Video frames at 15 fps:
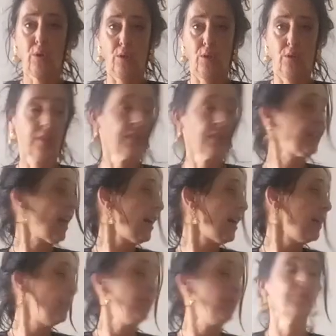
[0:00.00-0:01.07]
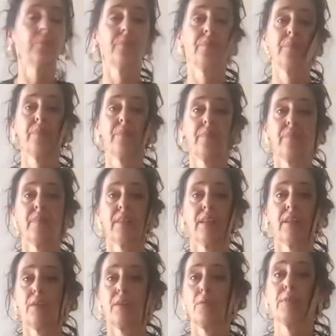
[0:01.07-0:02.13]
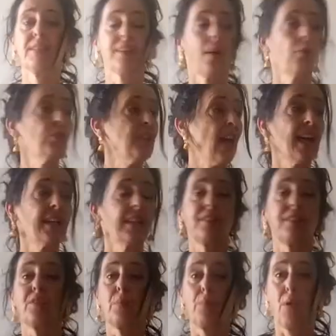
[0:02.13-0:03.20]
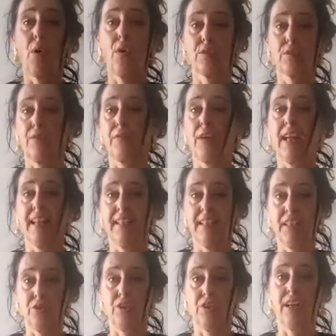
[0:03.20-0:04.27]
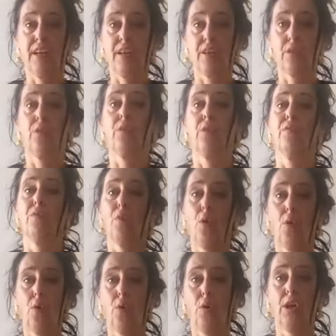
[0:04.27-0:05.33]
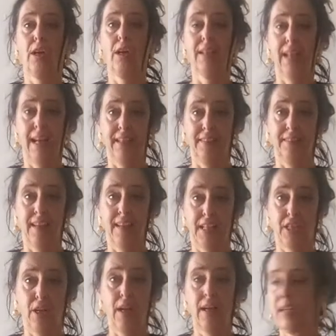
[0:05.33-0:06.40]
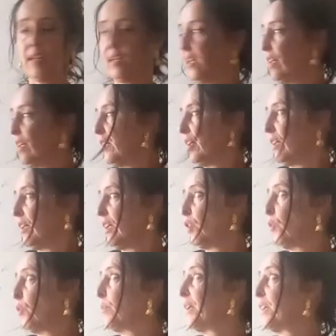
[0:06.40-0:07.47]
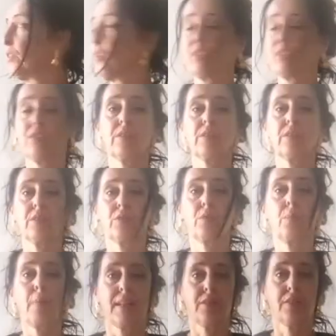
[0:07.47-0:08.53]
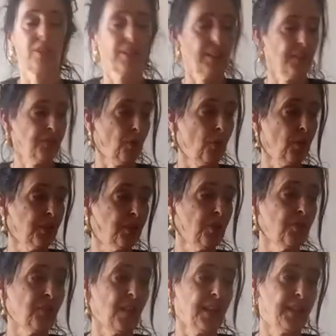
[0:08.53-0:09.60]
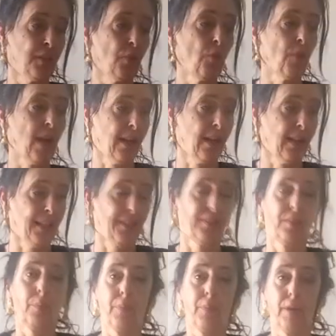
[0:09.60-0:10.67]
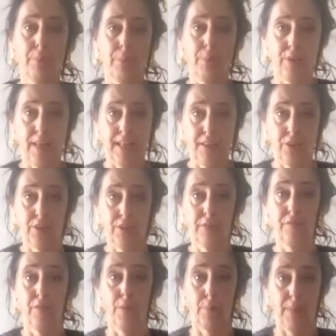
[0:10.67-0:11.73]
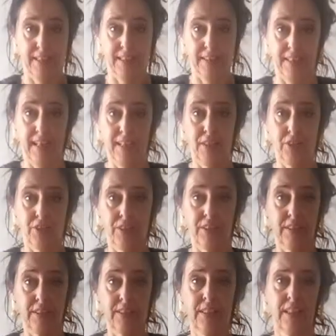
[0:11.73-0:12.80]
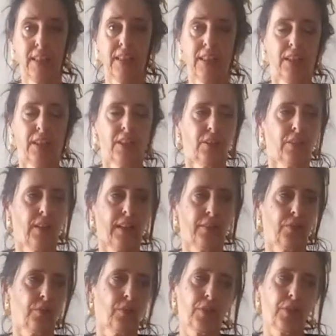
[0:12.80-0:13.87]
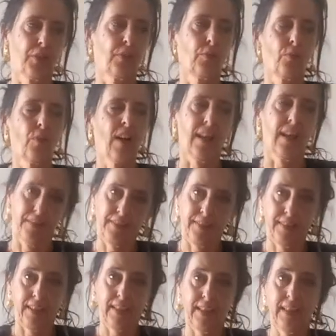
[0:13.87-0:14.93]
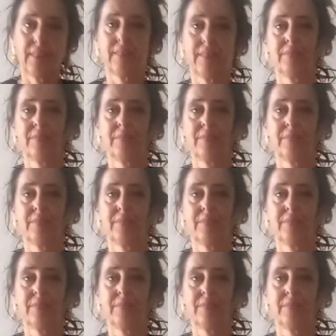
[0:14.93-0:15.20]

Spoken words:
long time without any support of any chair or wall like that. Because to mention is also that yoga is a preparation for meditation, so not yoga, asana.